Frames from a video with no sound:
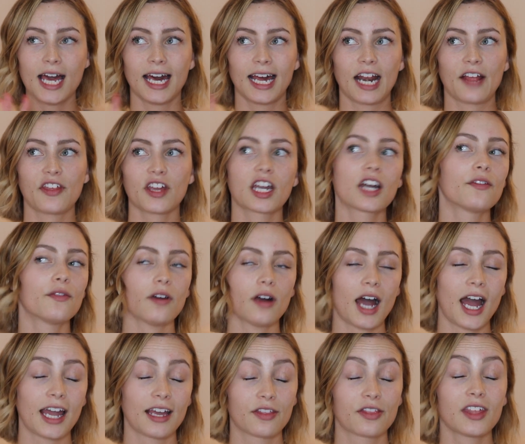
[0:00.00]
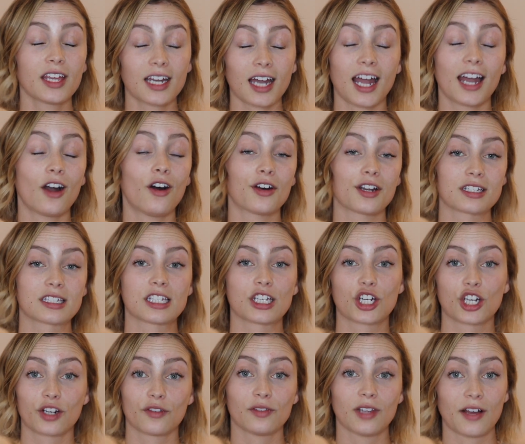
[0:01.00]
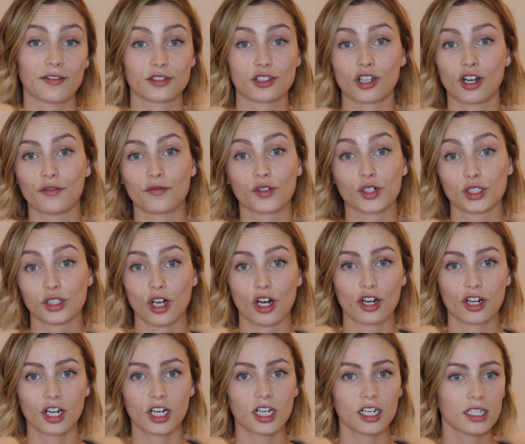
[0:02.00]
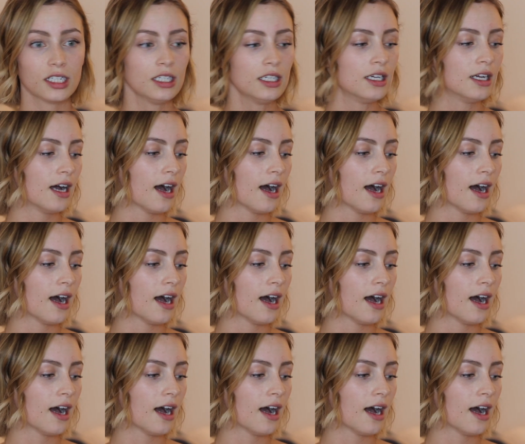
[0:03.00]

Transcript: and I think I honestly could have left it on for longer,